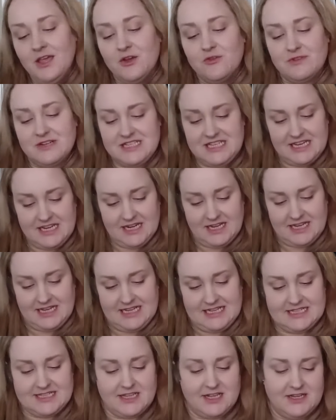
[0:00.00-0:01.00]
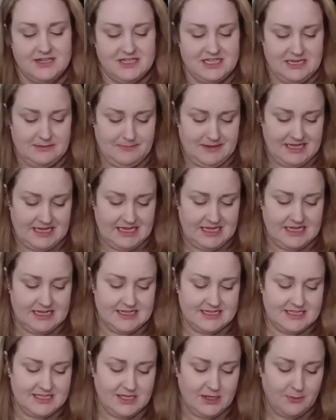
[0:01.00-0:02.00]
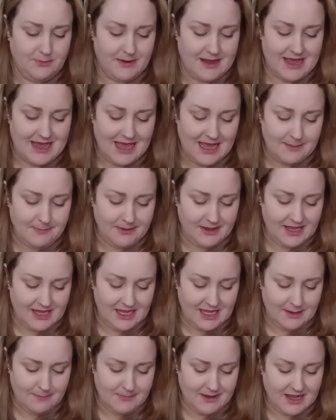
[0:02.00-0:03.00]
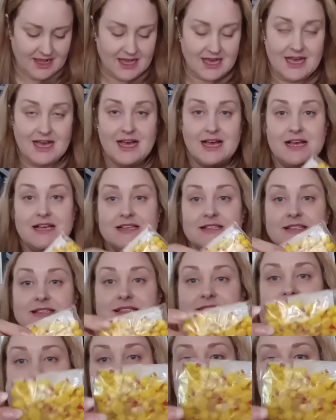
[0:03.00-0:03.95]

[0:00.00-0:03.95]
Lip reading: Regina is going to be super happy because